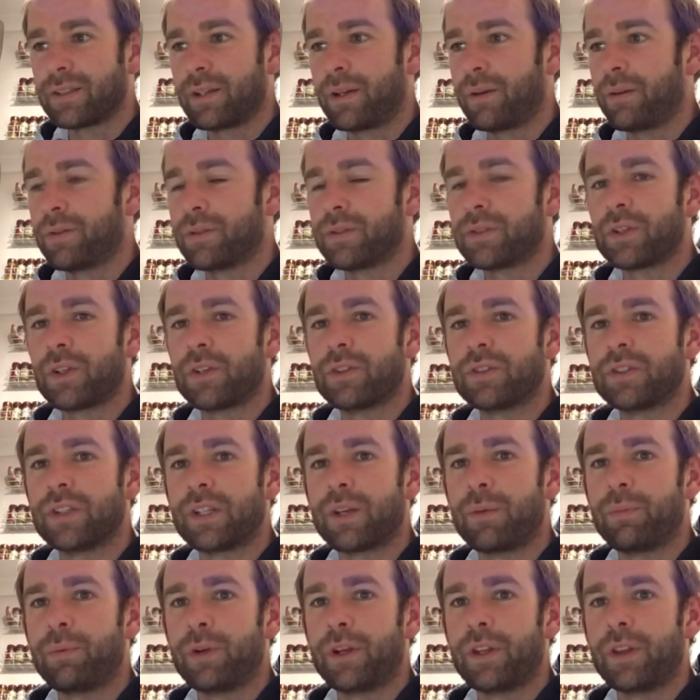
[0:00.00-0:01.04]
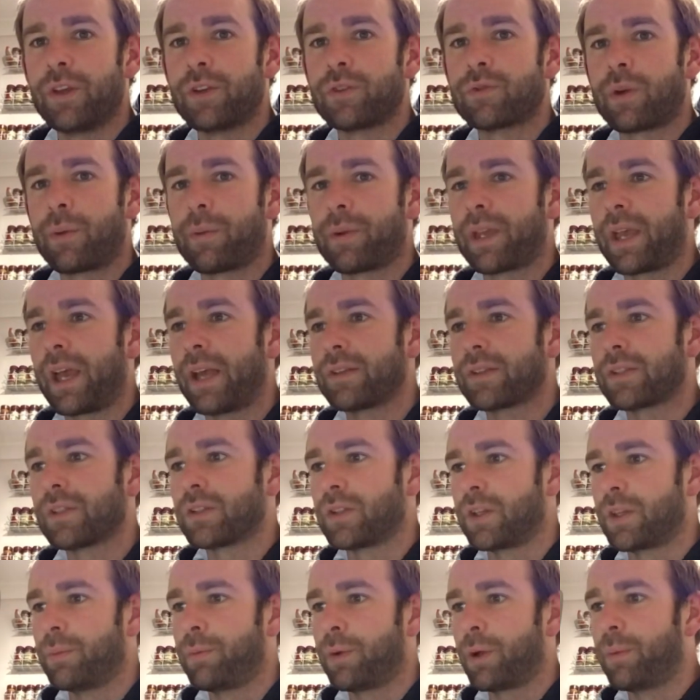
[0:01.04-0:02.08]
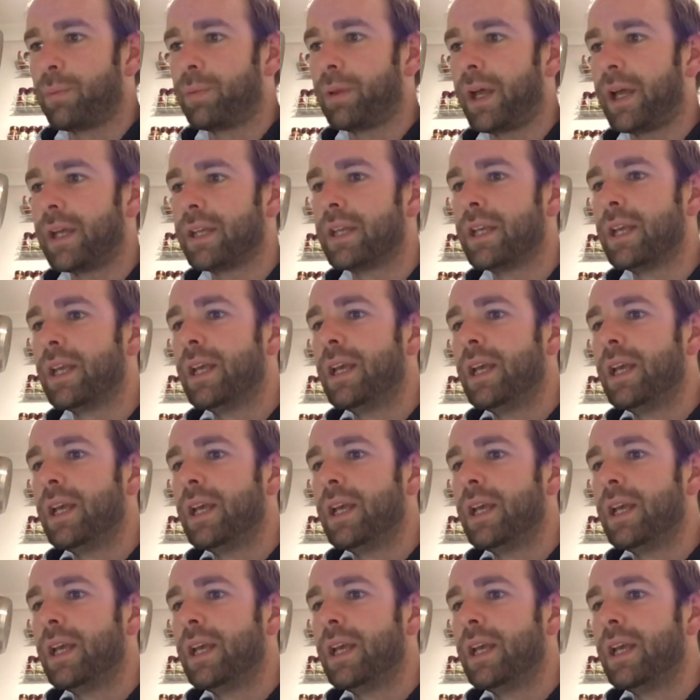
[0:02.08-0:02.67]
I was so sick of putting those rubber gaskets on the bottom plate.